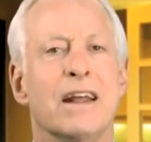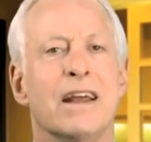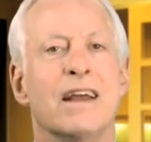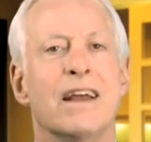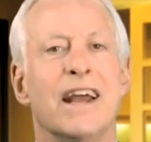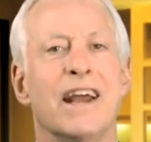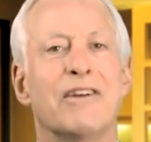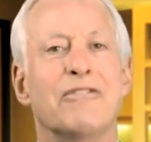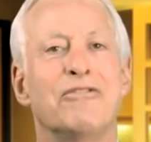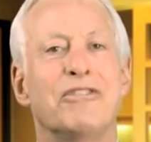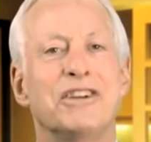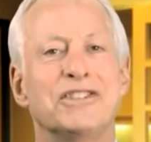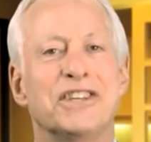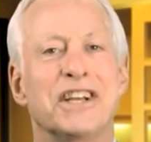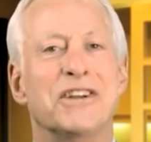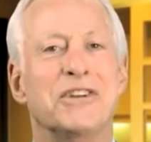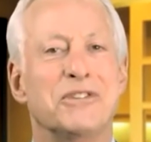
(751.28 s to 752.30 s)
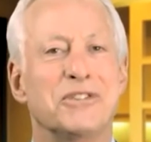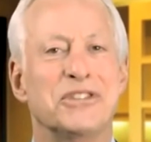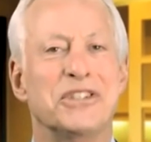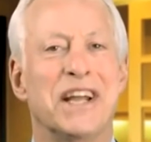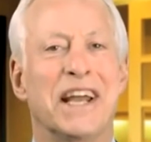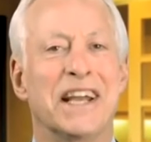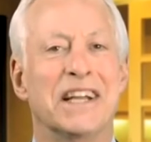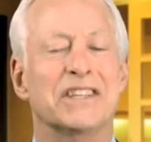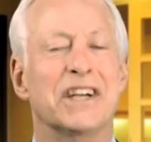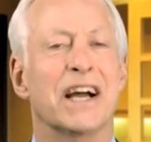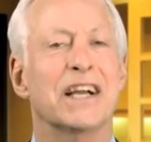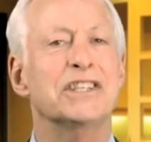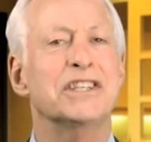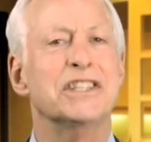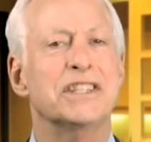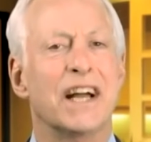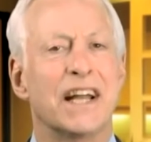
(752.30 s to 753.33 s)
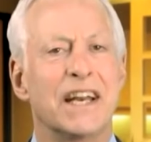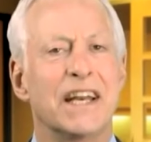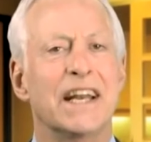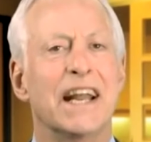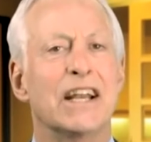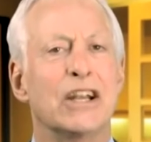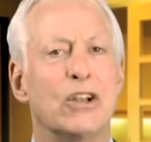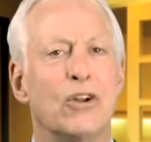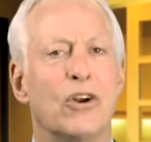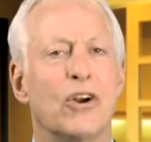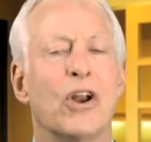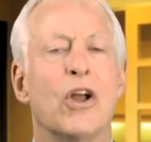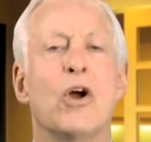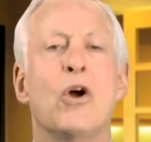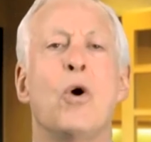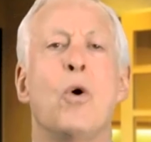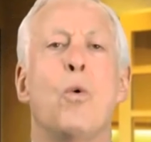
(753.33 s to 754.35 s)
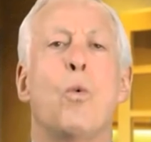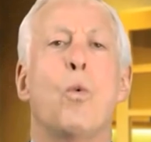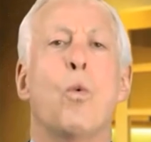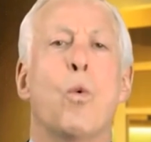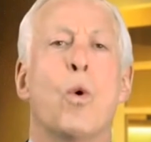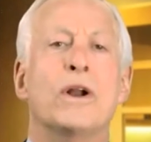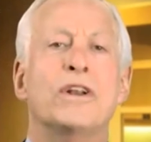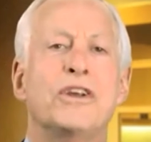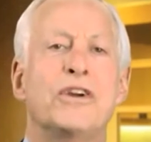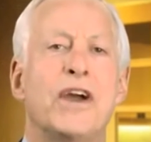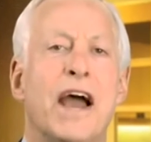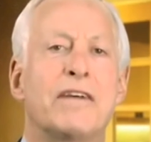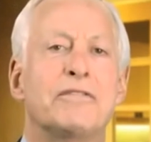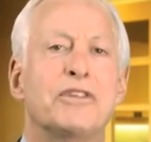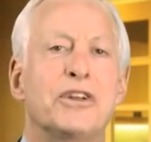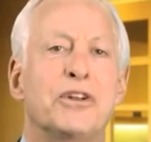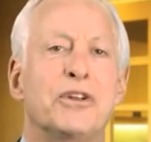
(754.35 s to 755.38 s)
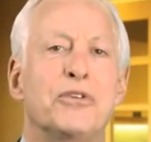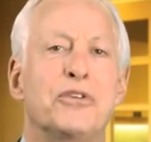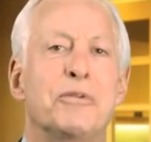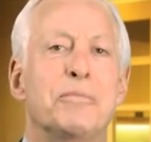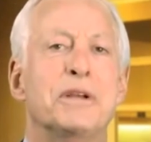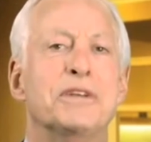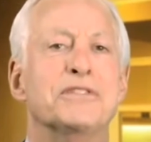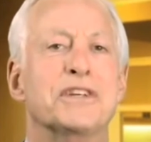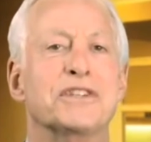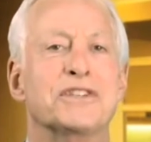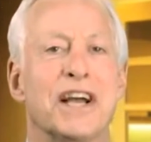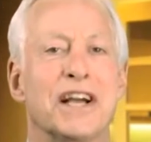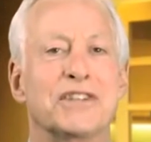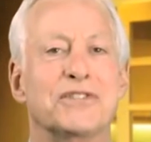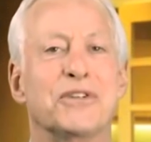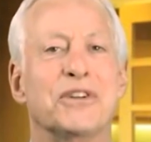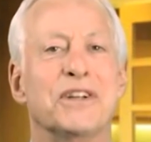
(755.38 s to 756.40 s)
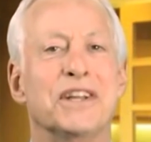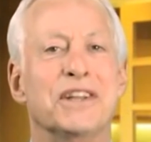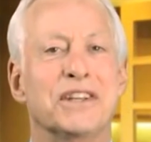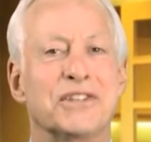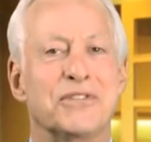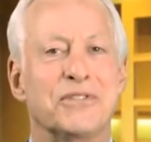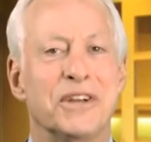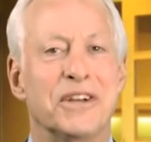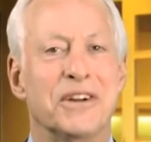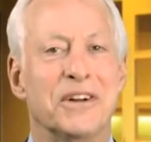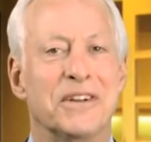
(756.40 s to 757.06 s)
Every single stage I studied and learned. What do you have to do to be successful in this field?